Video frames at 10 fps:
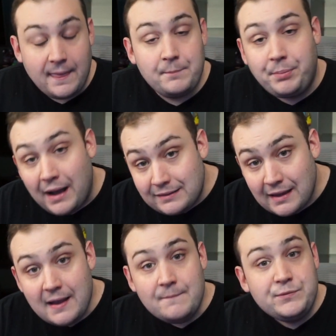But
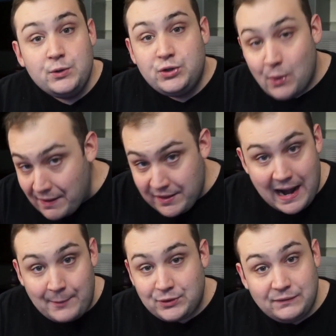you do have that
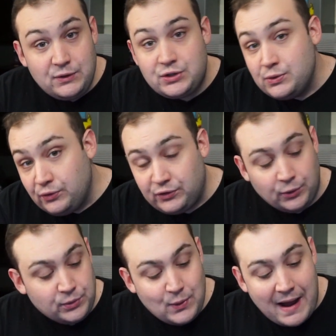option if you choose
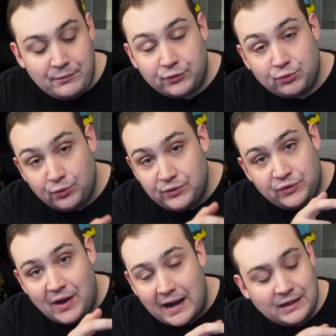to. You have those screws on the
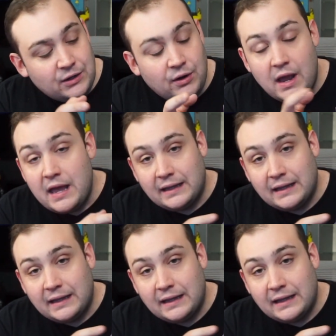side here.